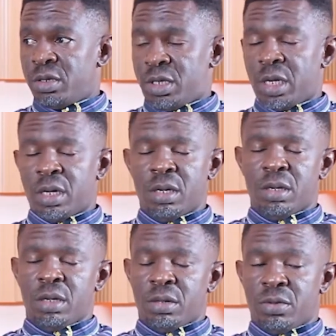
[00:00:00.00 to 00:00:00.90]
Yeah,
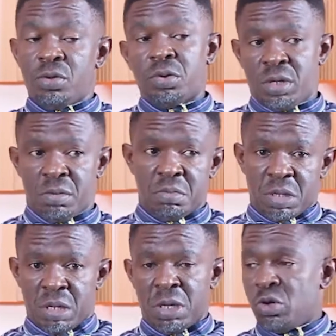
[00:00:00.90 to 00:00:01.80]
through
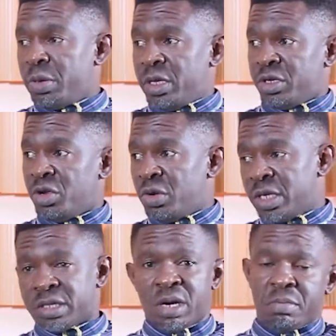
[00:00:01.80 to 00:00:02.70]
the Middle Belt
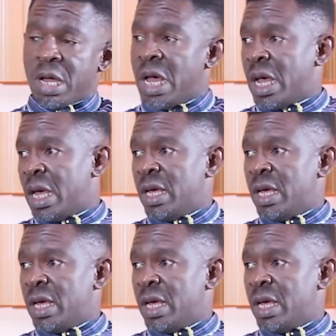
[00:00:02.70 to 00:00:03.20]
areas, Taraba,